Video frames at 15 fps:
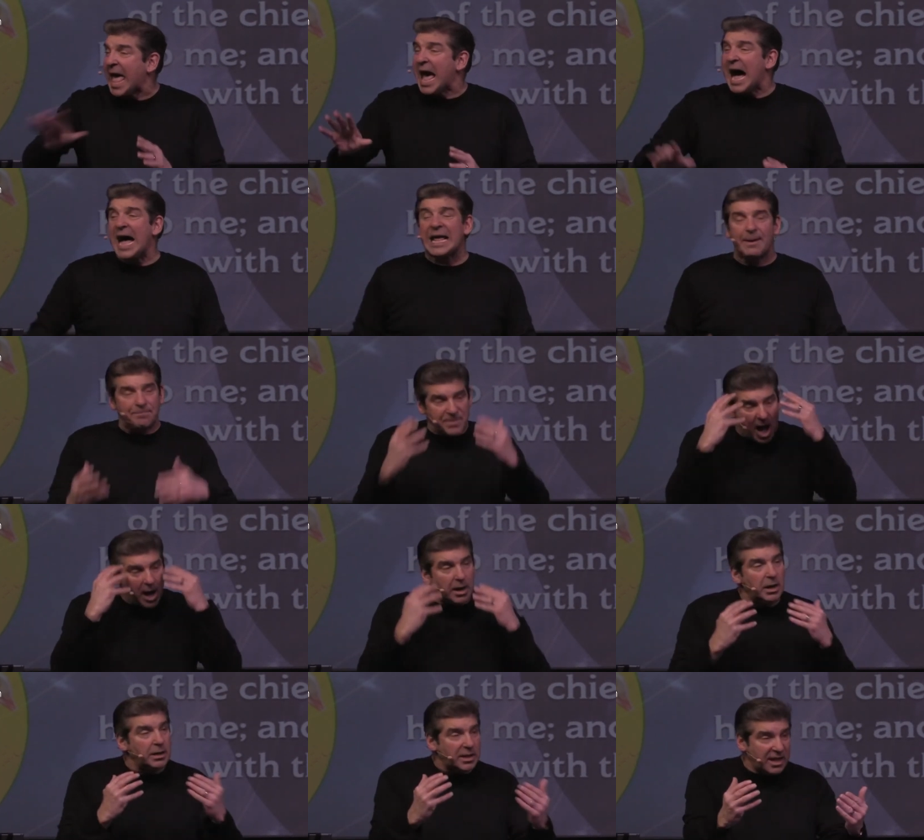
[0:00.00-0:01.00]
I am not
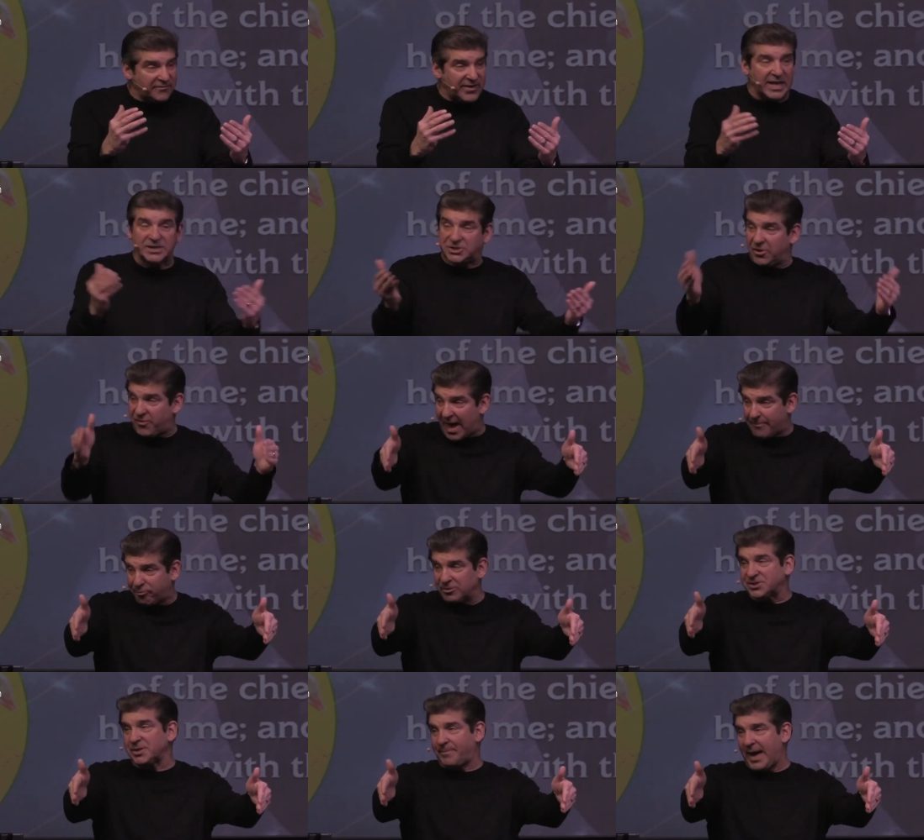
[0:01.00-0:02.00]
going to give in to that
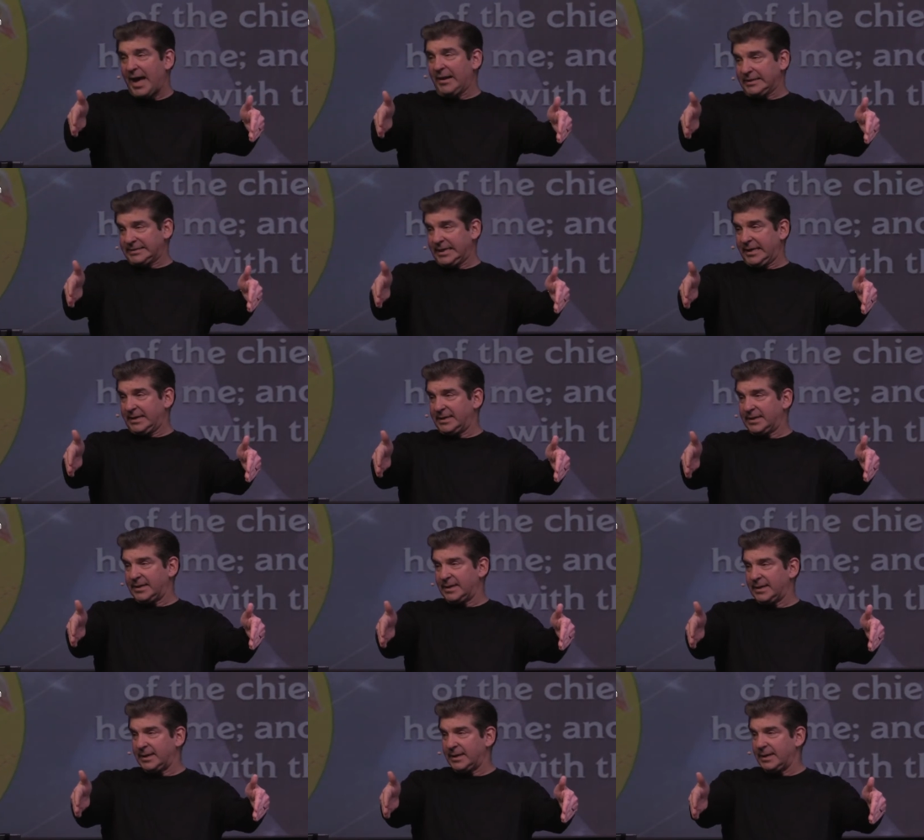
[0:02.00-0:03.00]
principality
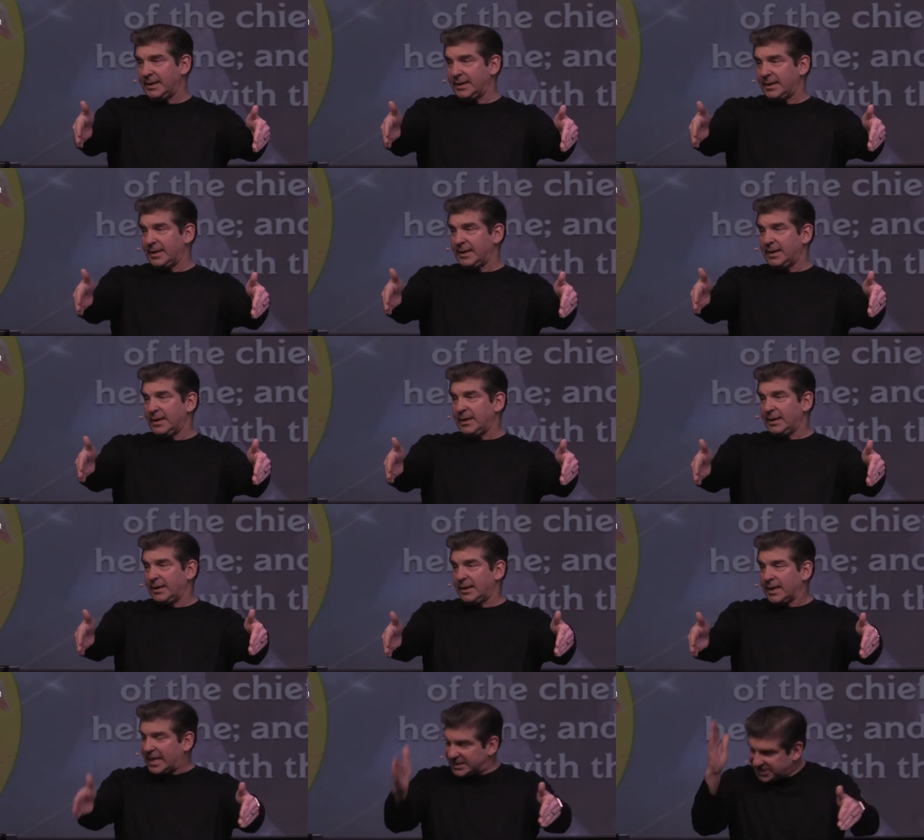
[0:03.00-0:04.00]

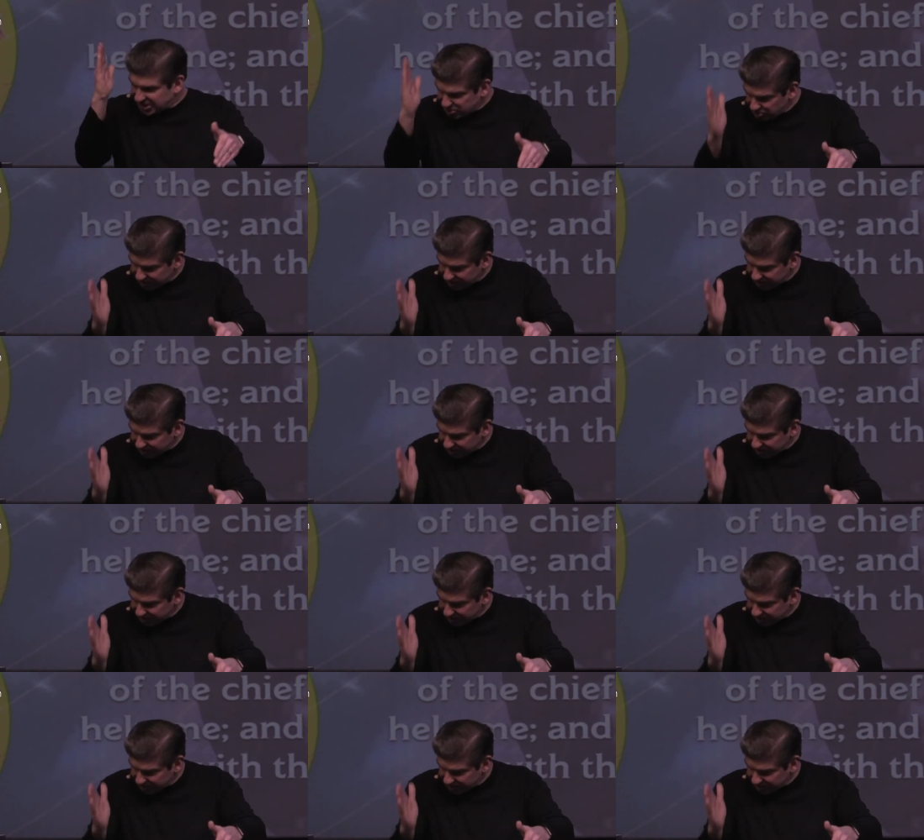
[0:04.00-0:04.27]
because he's